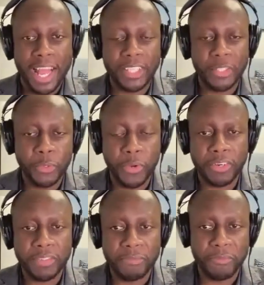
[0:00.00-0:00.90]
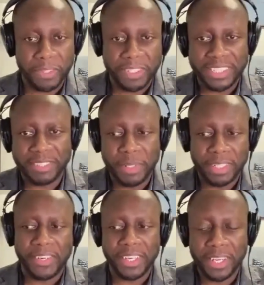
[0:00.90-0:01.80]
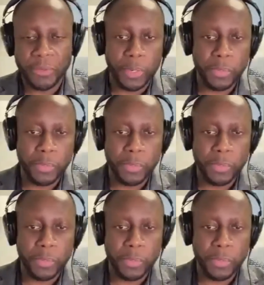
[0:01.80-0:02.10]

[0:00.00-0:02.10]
I think you're quite ruthless with, okay,